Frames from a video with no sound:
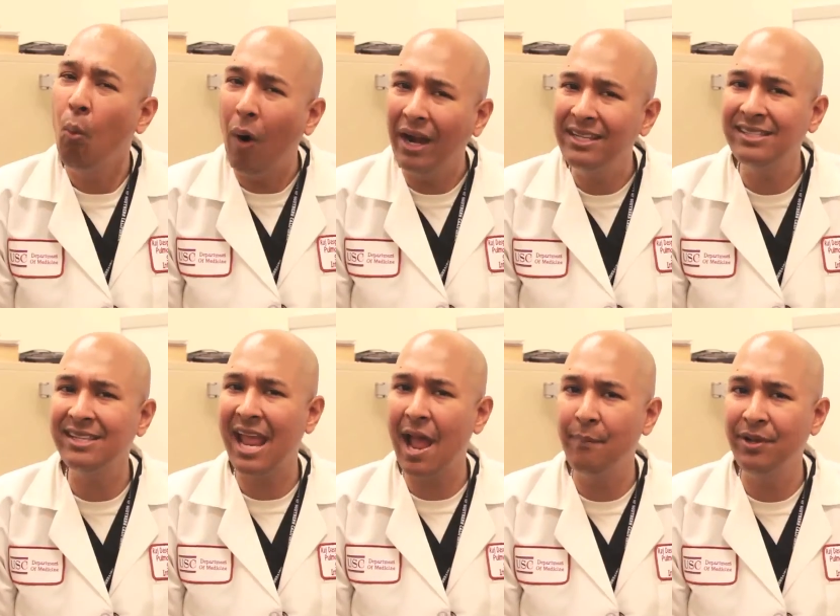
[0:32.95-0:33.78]
Why does it
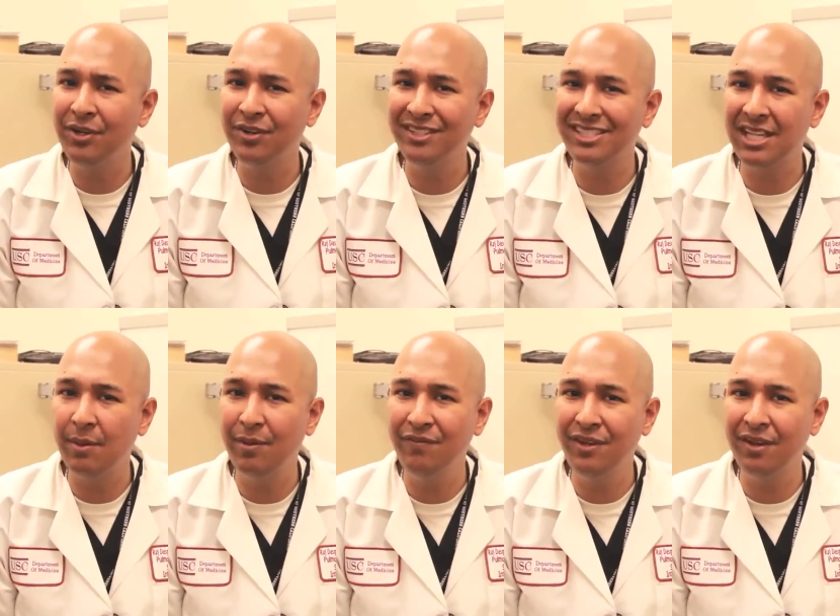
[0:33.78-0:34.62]
happen during this time
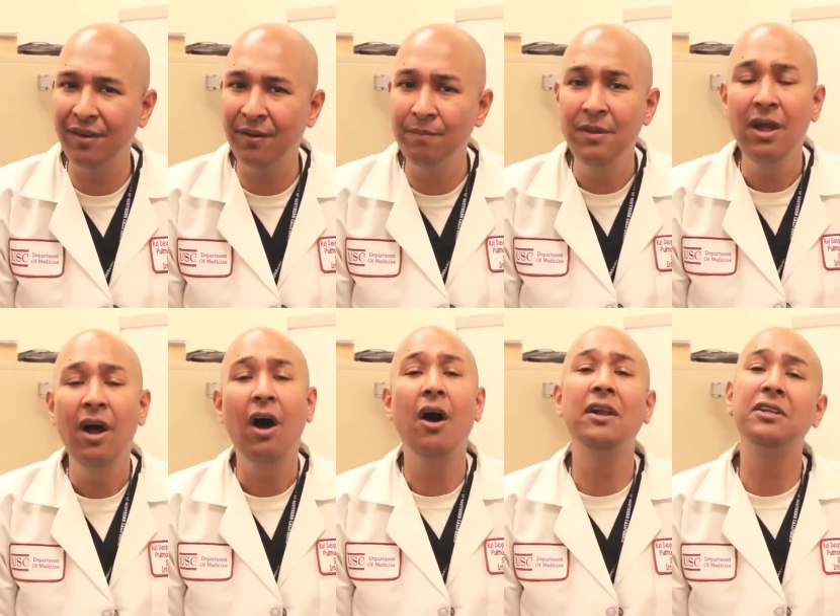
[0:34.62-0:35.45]
of year?
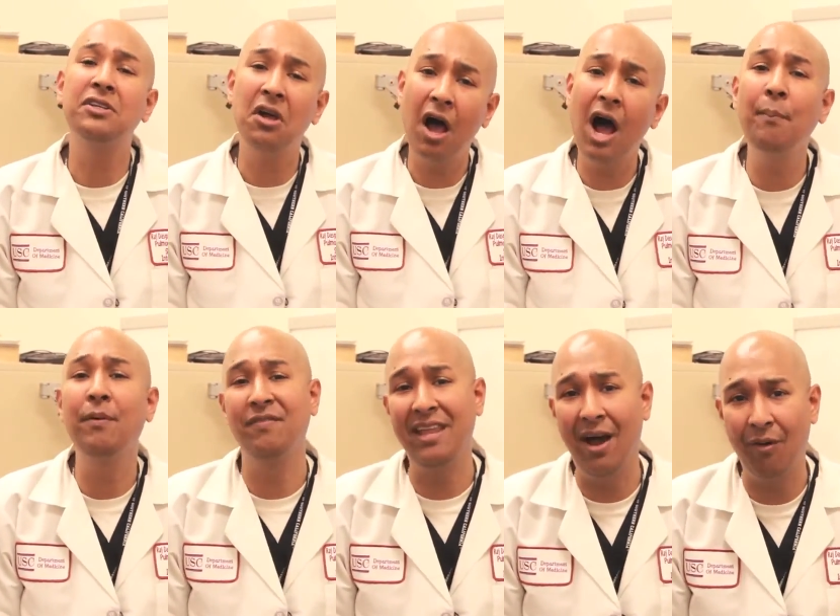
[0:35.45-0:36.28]
On top of
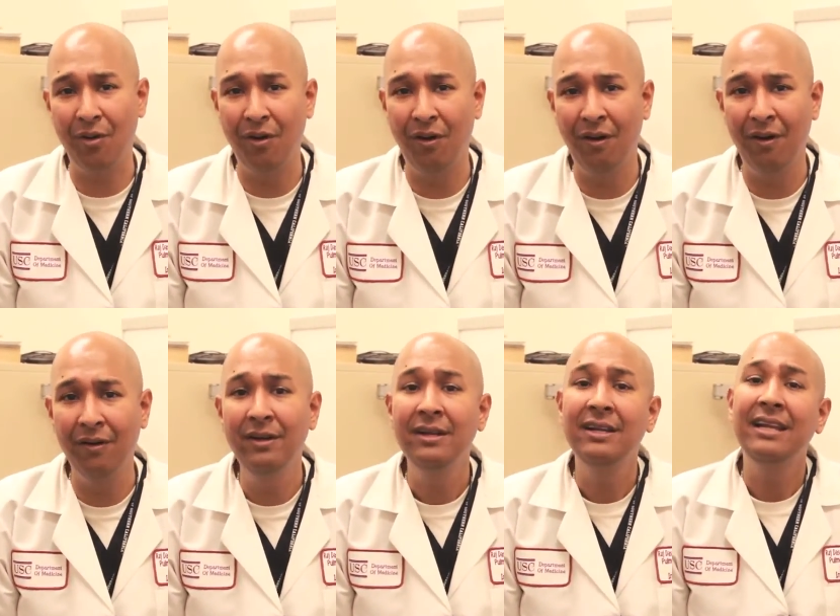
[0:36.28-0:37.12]
the alcohol,
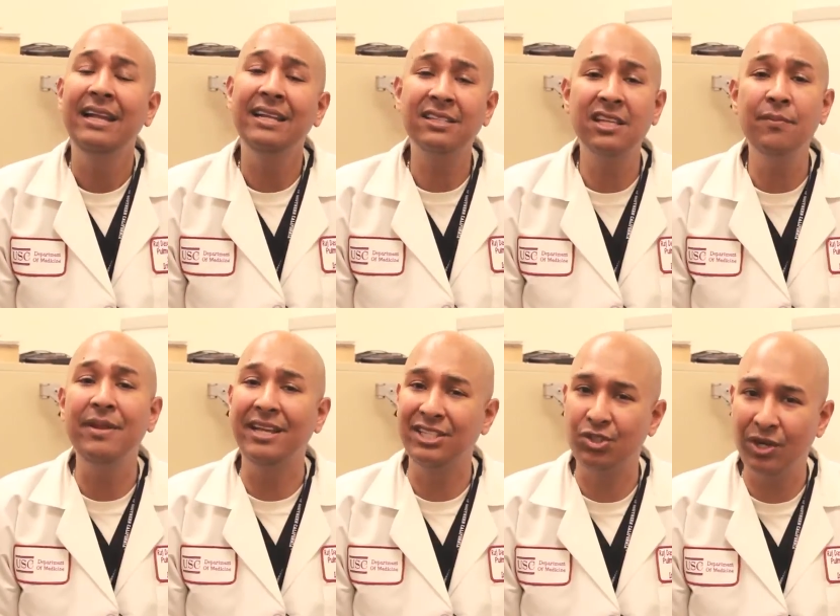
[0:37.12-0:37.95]
it's going to be a
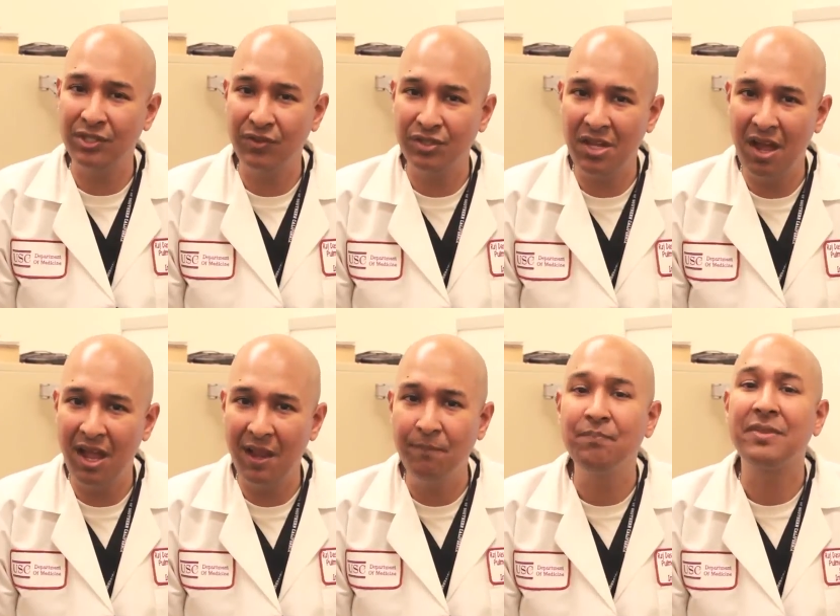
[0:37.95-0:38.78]
stressful
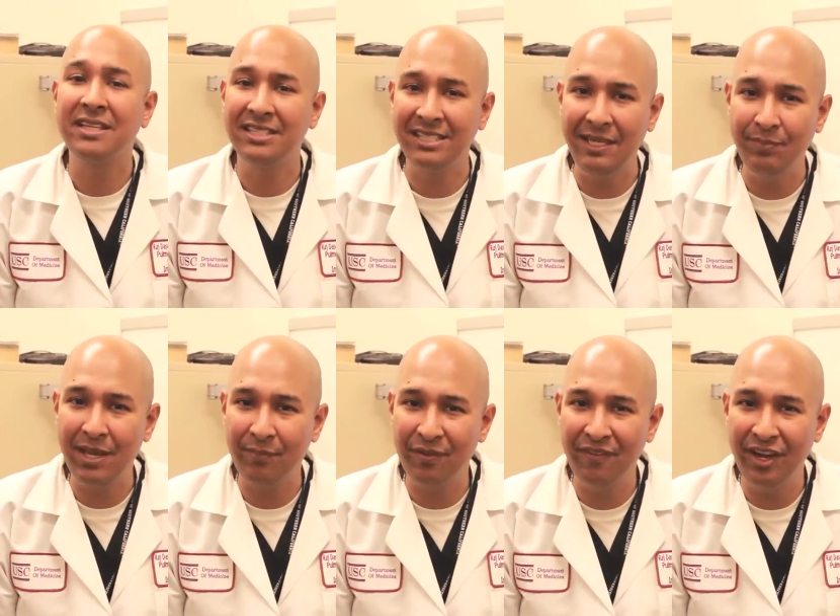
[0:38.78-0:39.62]
time, sleep
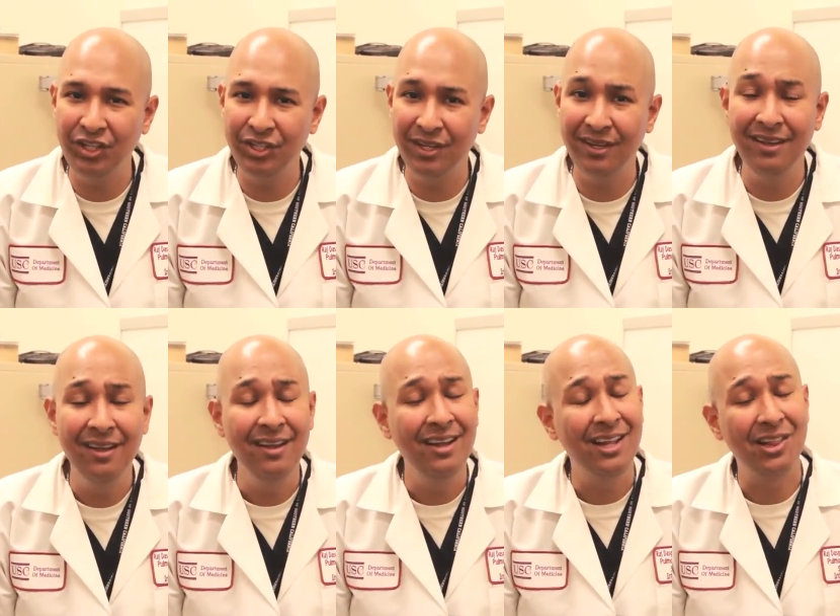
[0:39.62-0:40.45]
deprivation,
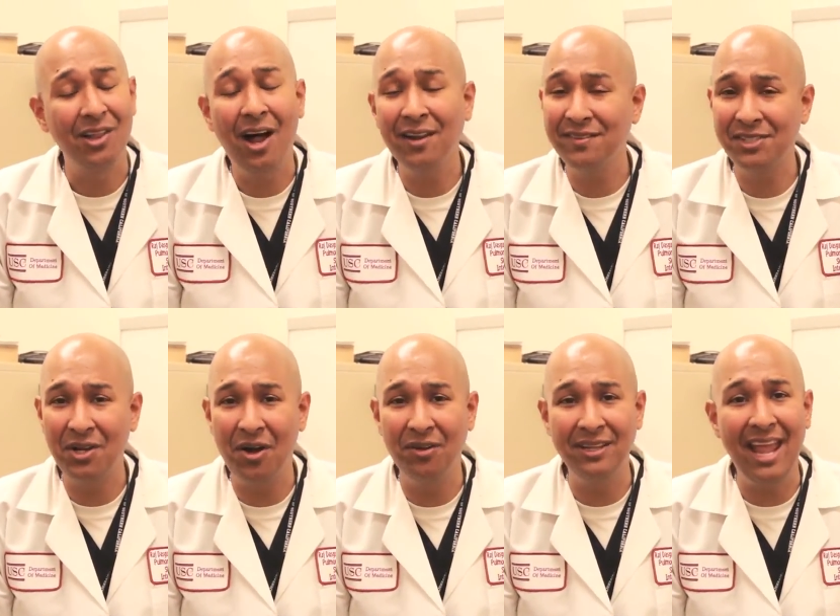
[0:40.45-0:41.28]
a lot of
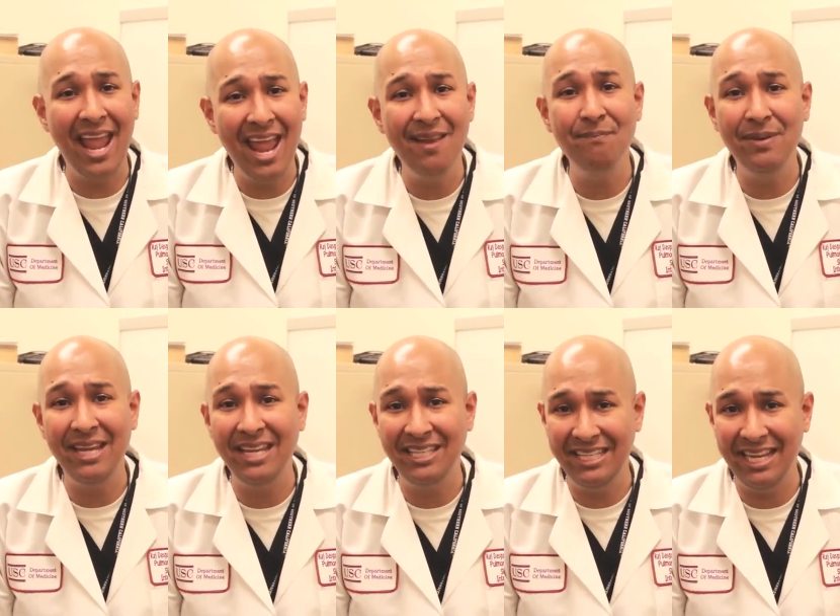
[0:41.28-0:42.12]
salt, and
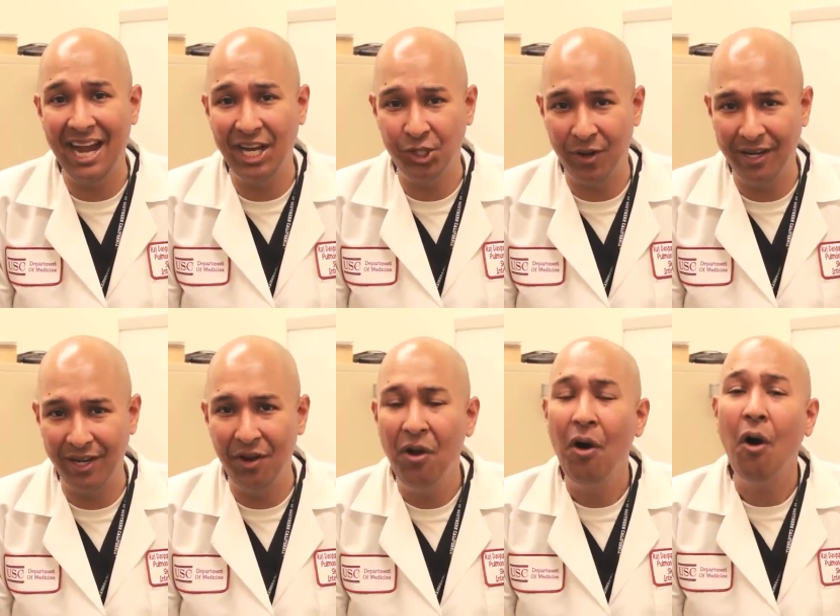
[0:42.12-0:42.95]
being dehydrated
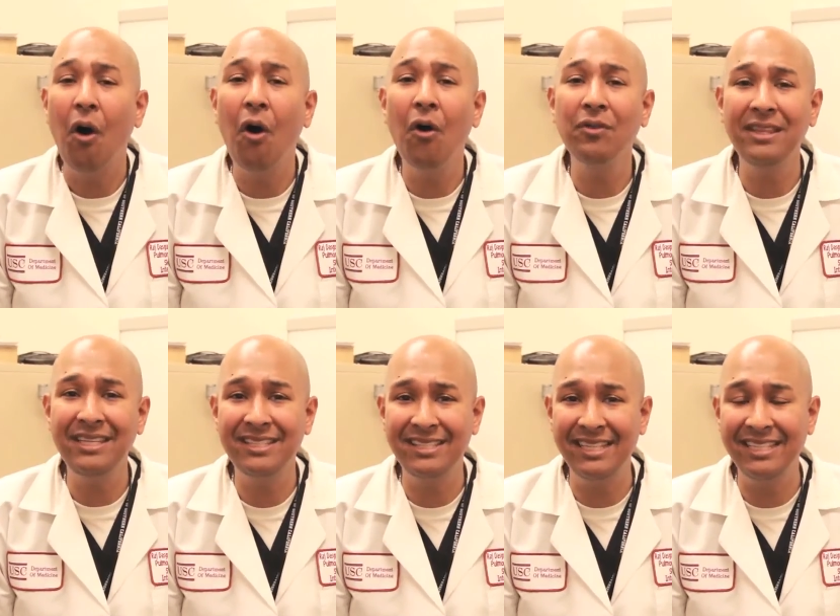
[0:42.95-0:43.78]
all
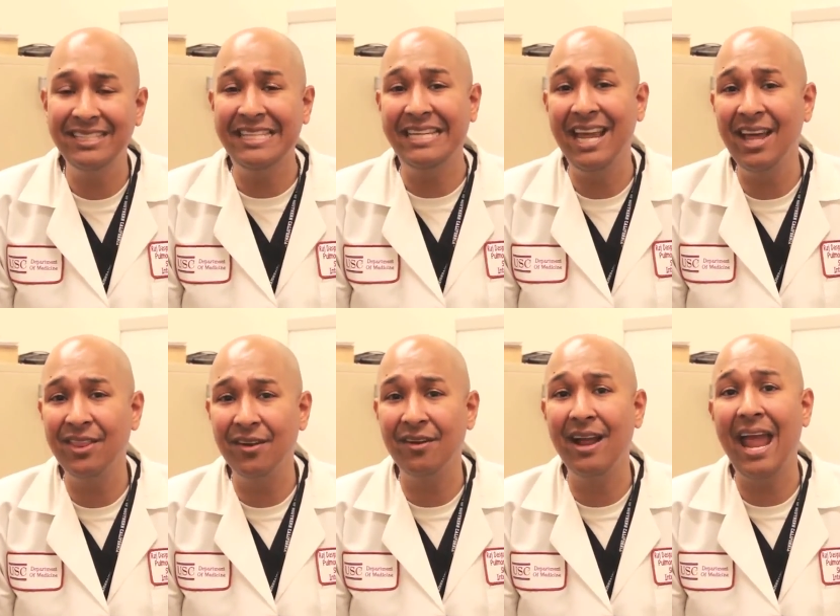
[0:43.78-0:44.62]
these things
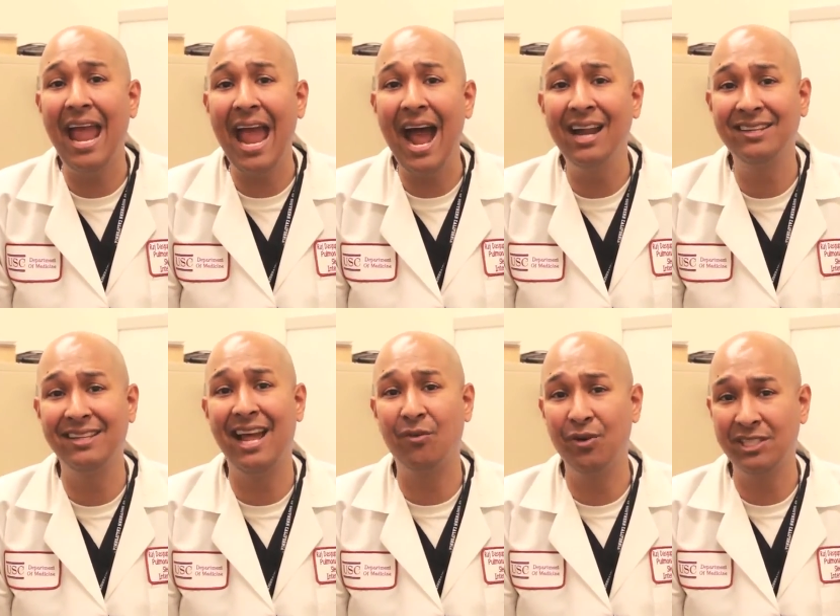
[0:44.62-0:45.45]
together add to
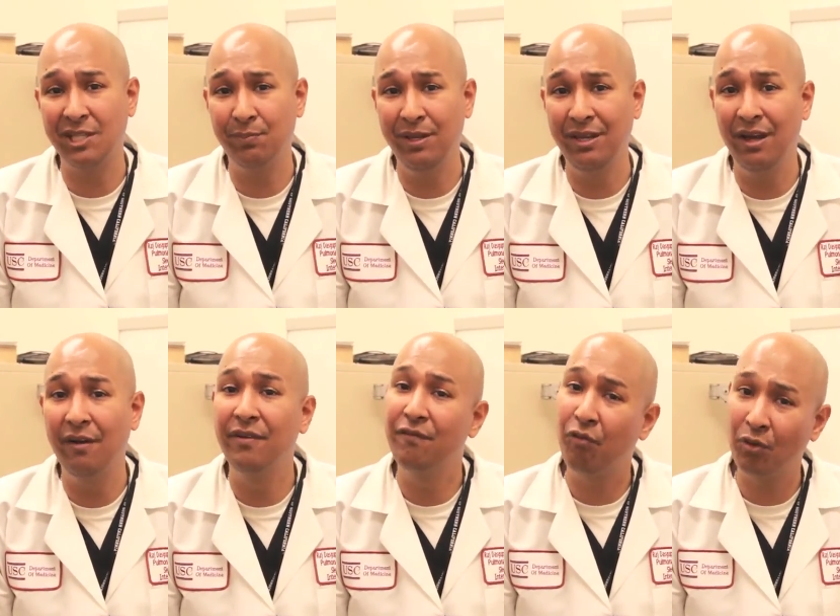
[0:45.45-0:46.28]
that recipe of,
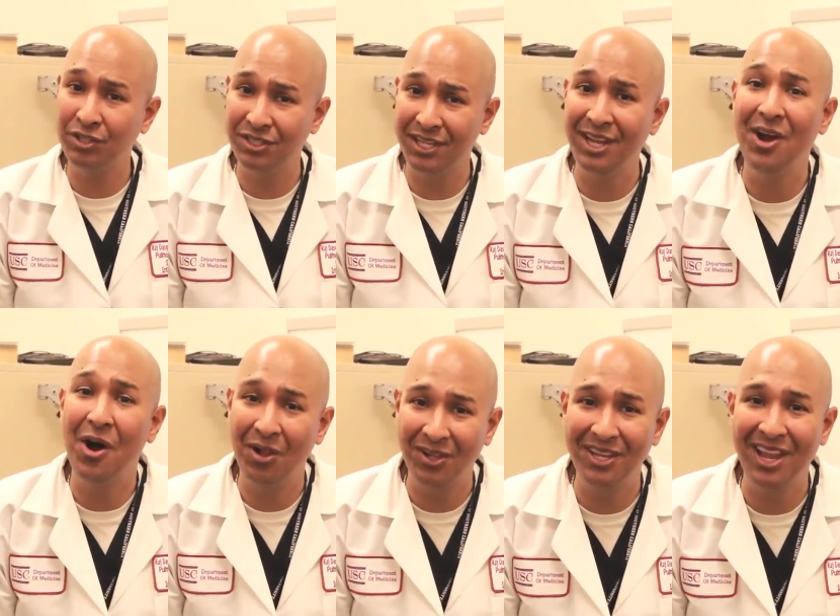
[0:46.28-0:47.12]
unfortunately,
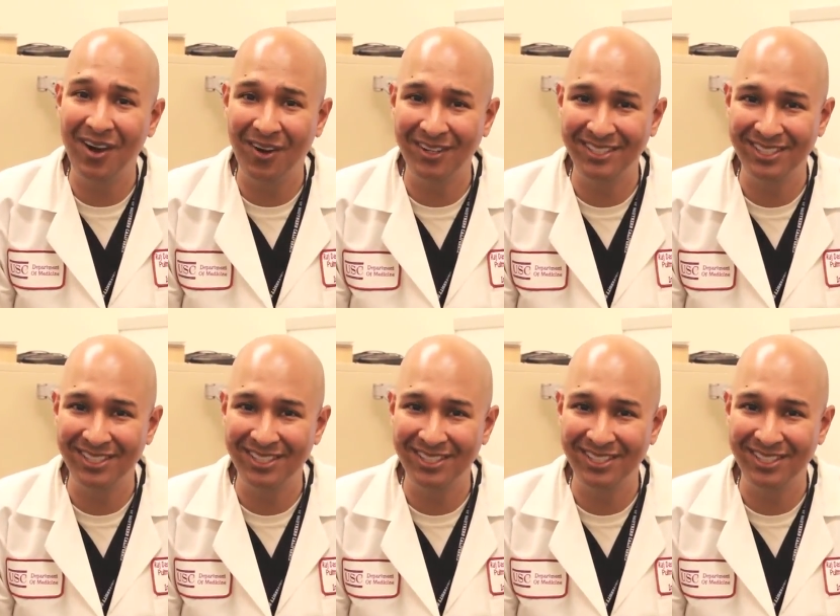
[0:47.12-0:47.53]
holiday heart